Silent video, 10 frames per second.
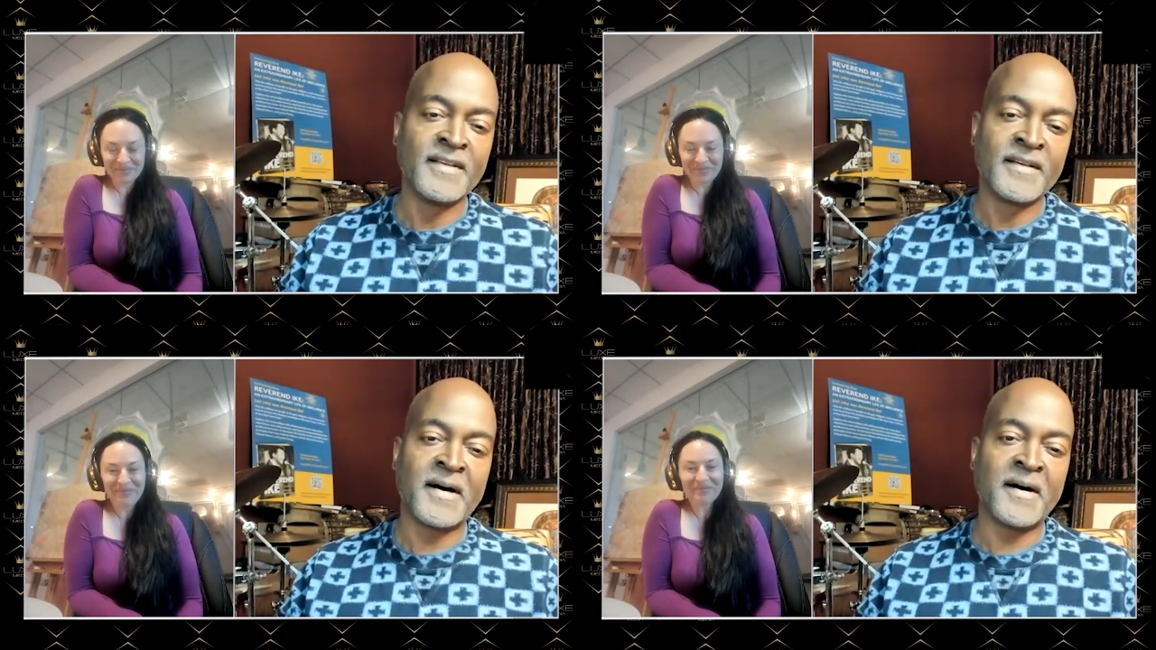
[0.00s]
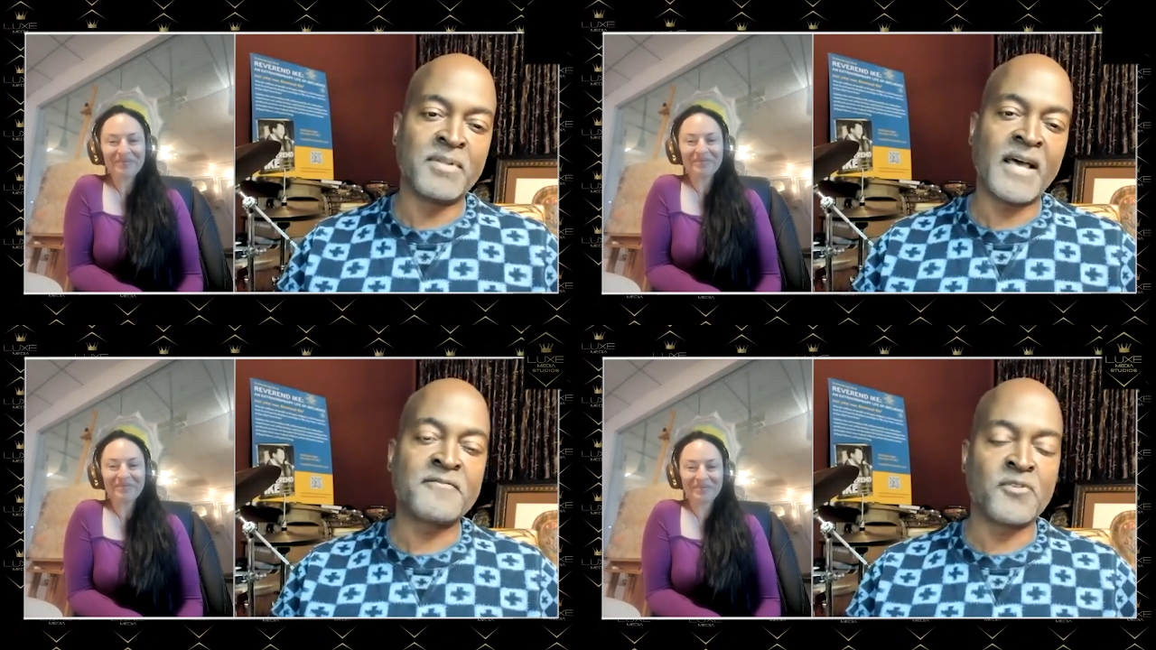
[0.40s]
Speaker 1: uh,
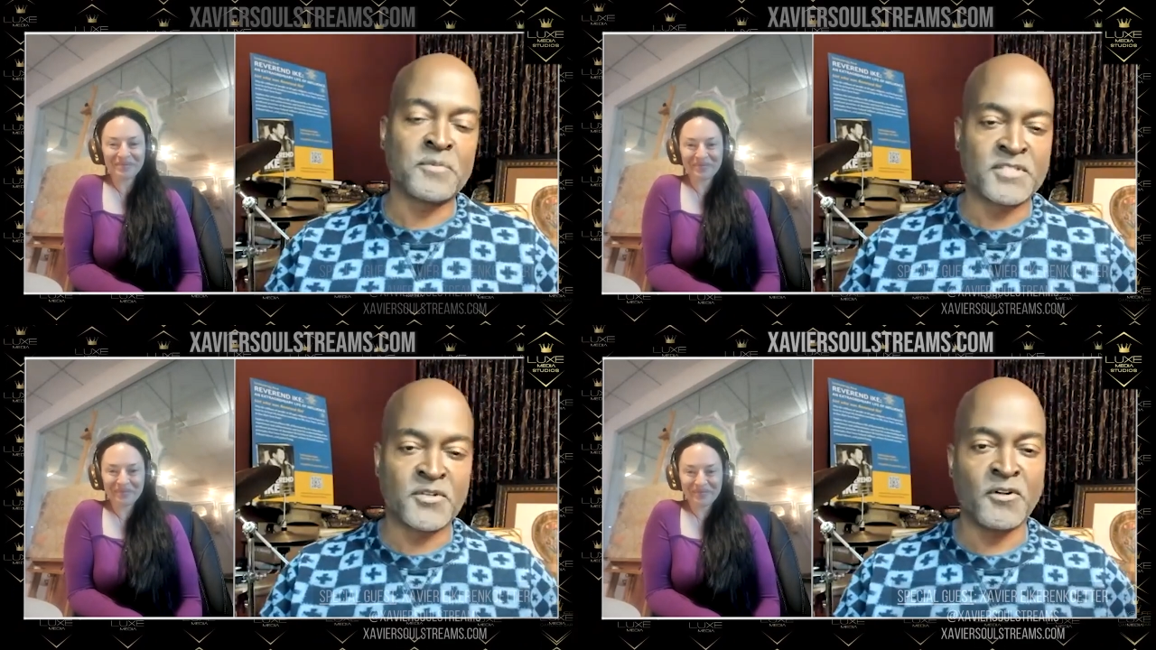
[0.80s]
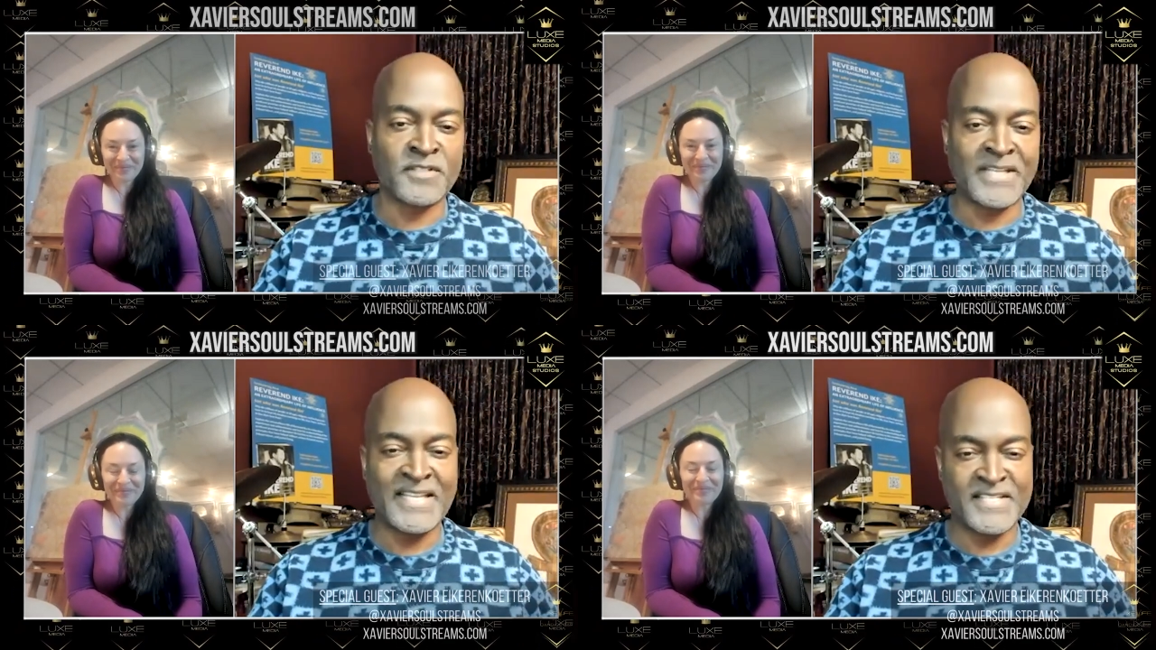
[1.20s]
platform is called
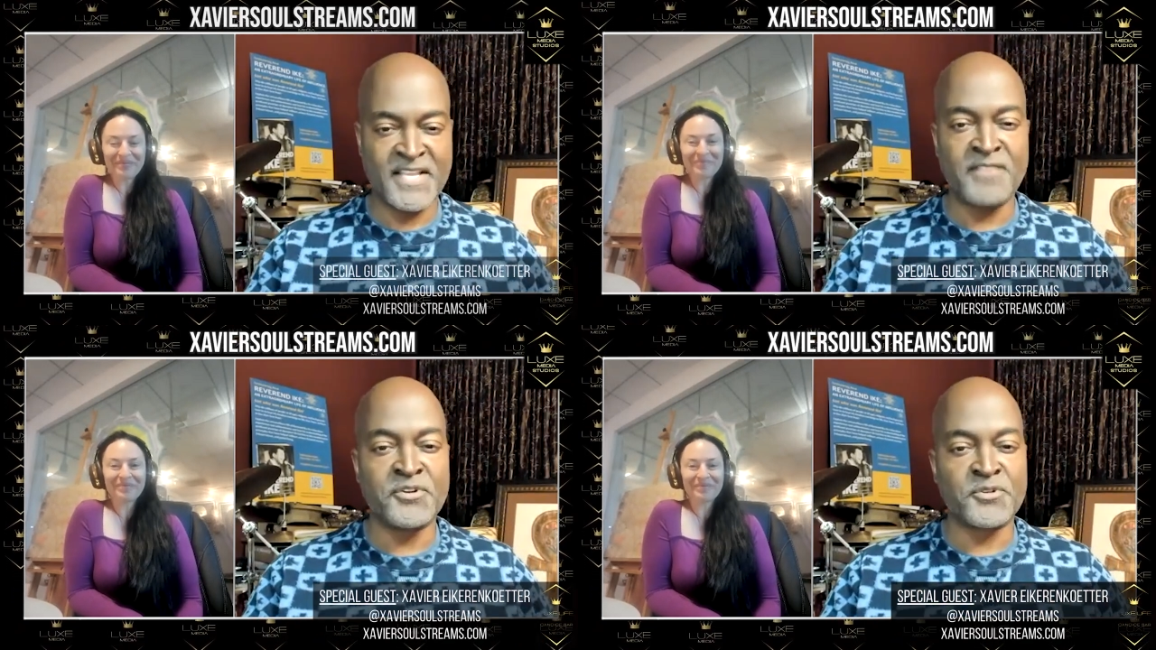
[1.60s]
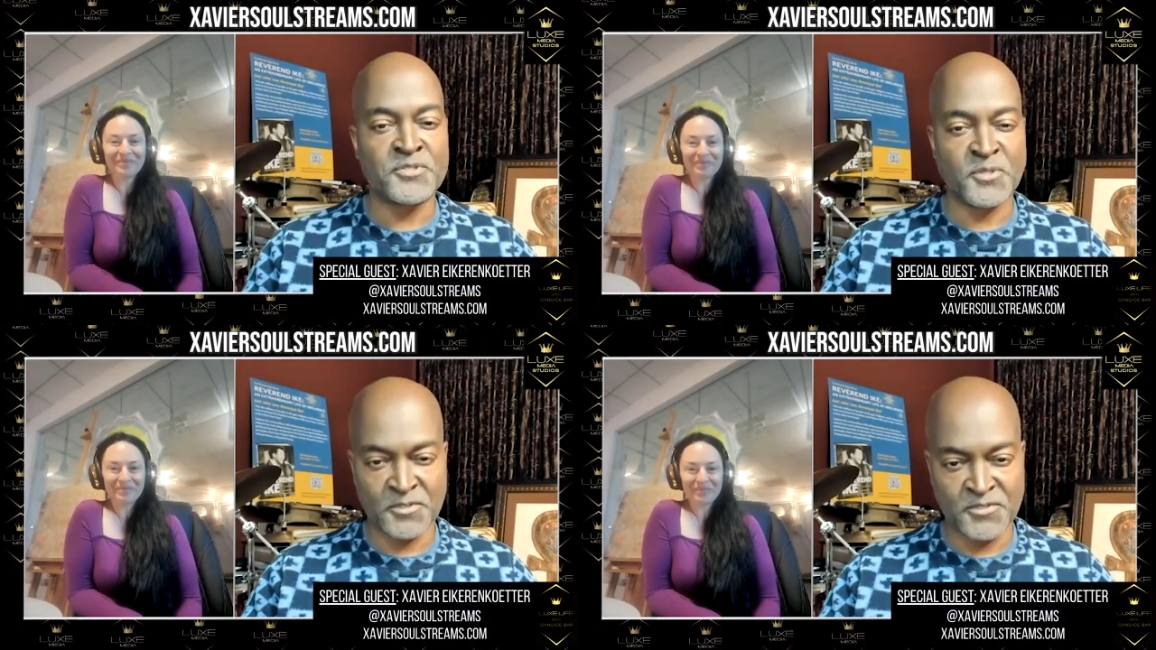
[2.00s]
Xavier
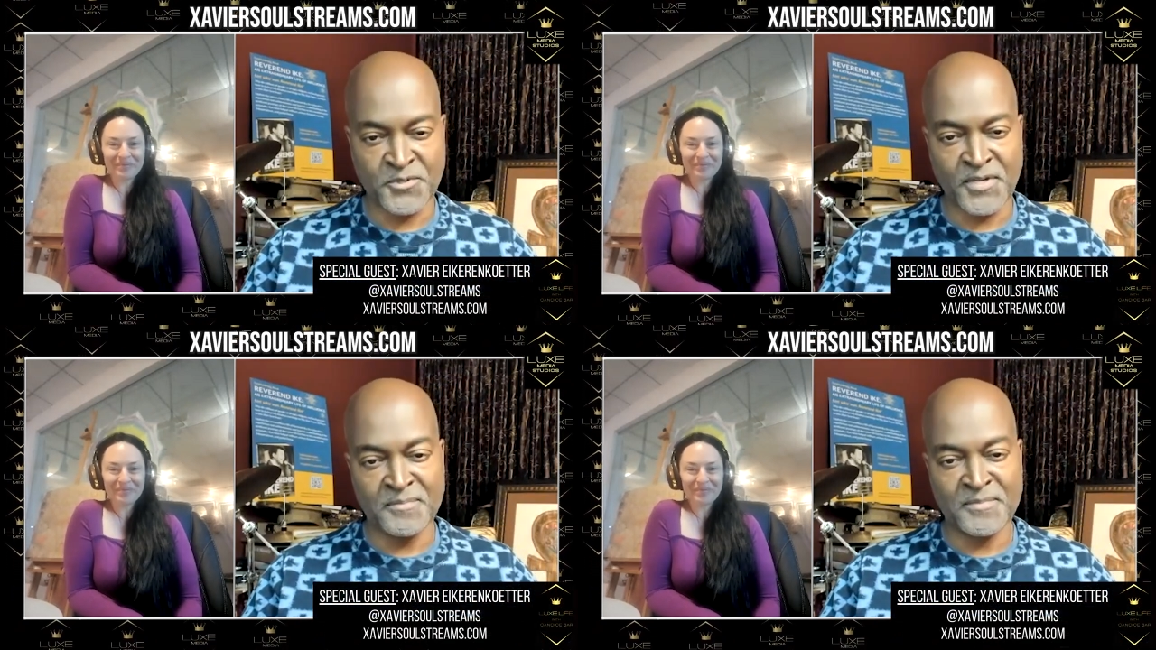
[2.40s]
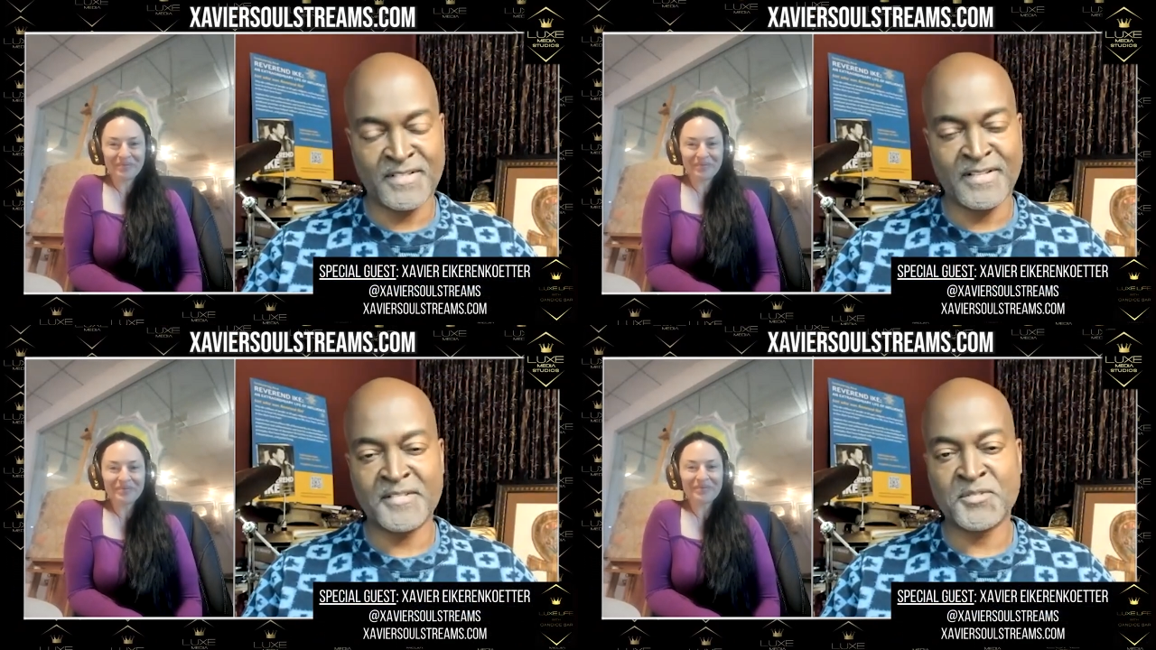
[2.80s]
Soul Streams,
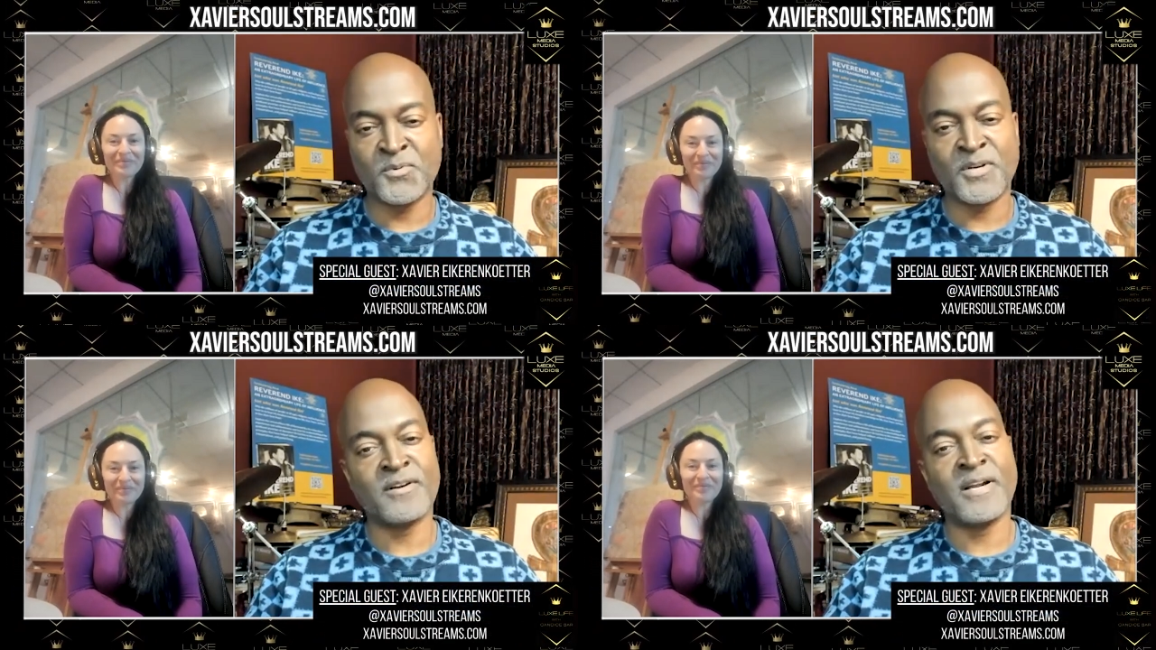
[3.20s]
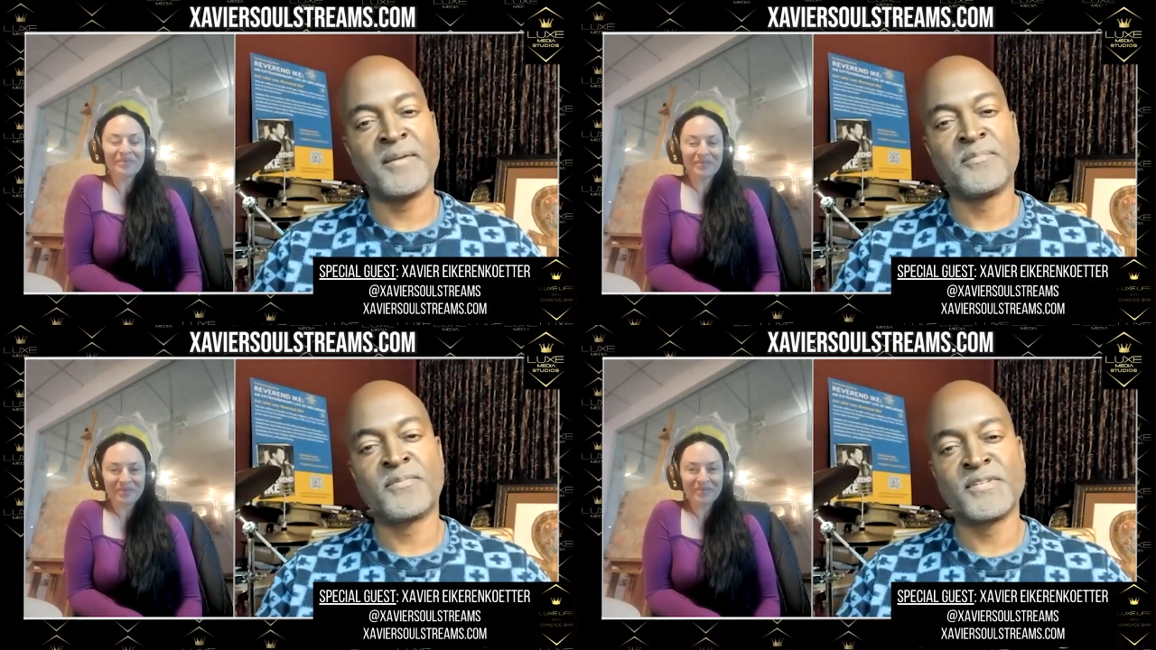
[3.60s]
and that's where I
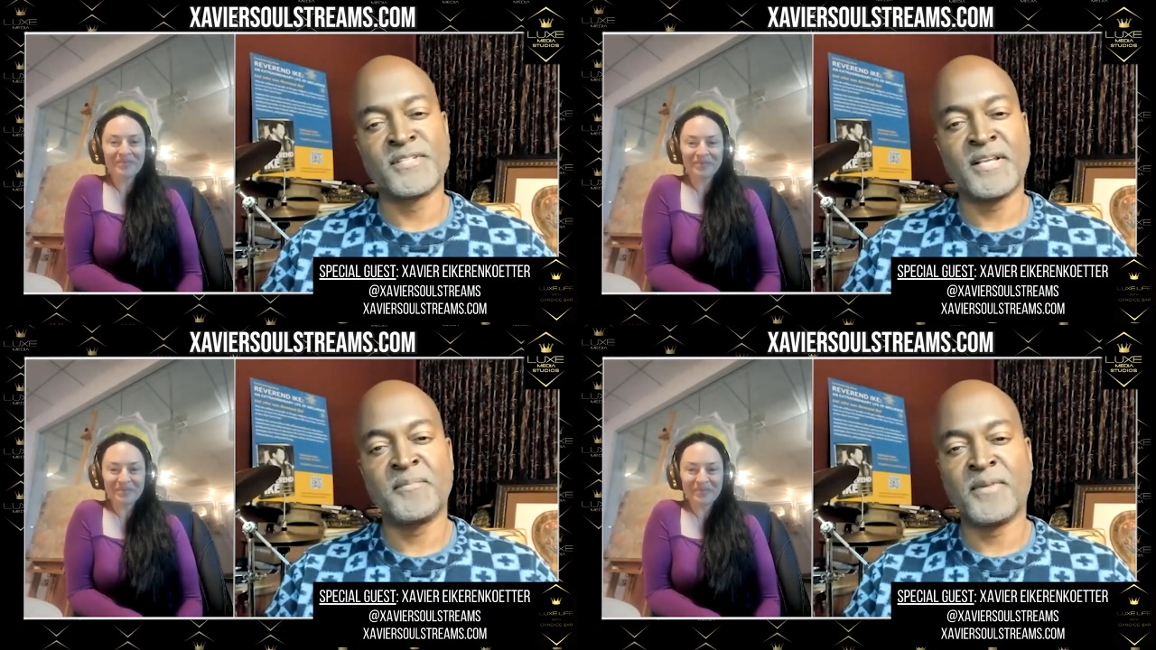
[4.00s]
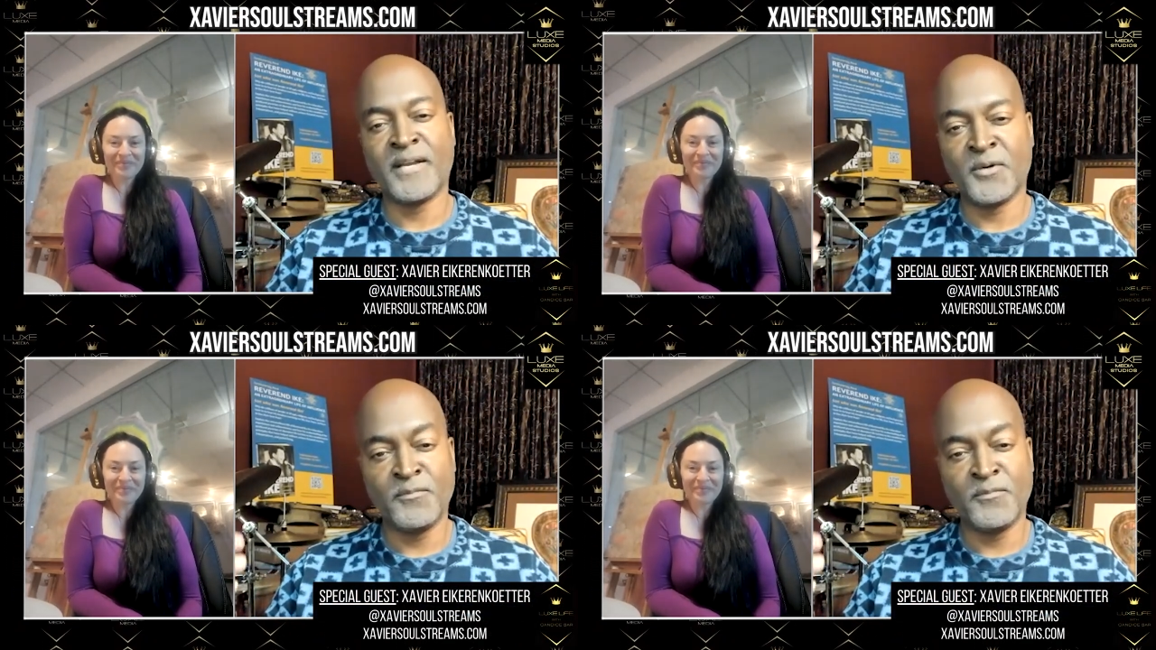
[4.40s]
present my own